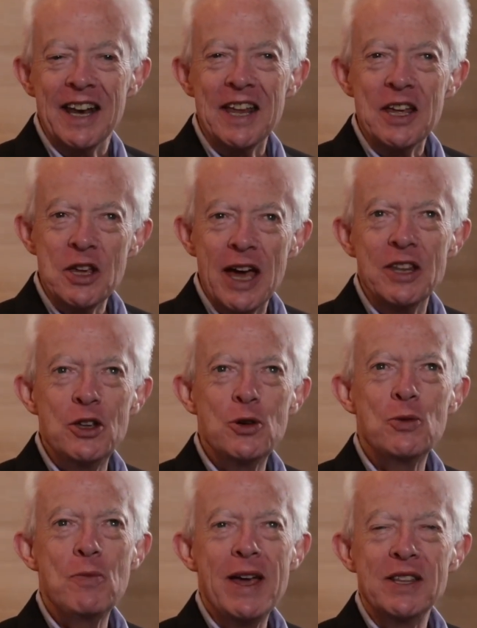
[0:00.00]
And
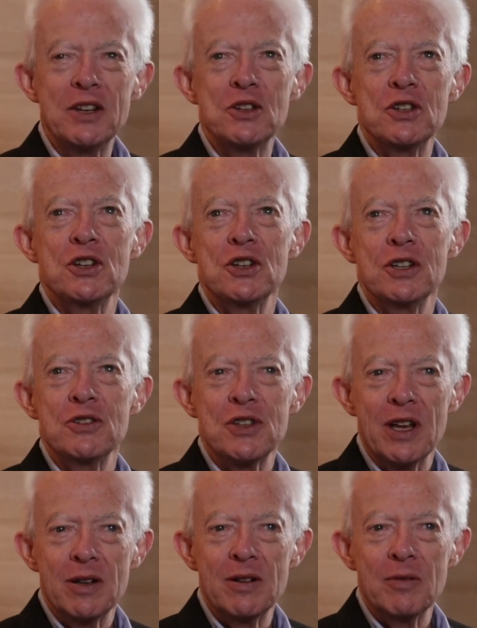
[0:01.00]
you made the decision, you
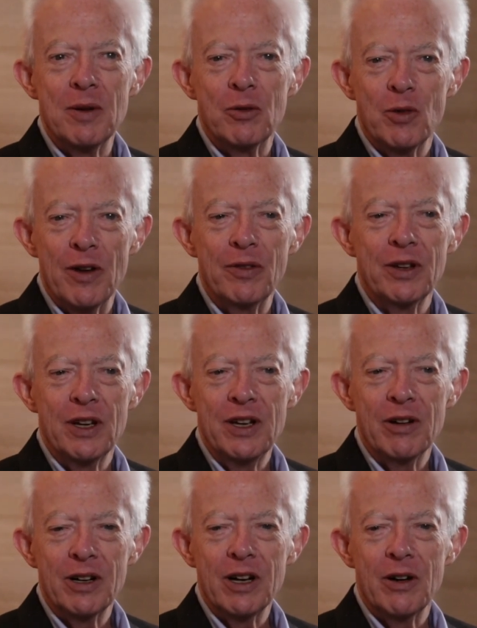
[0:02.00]
said roughly a
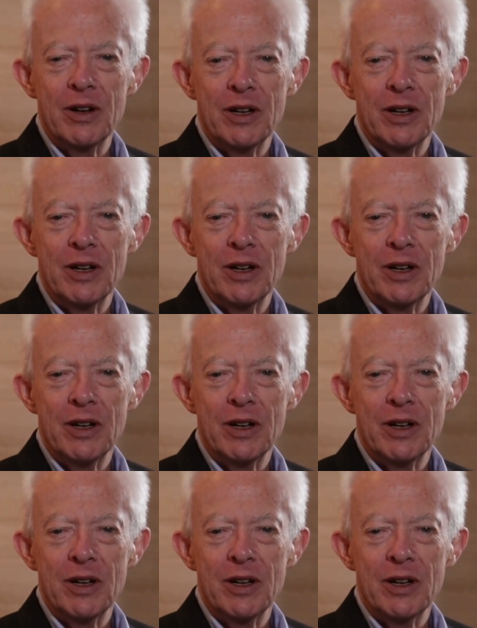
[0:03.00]
year ago,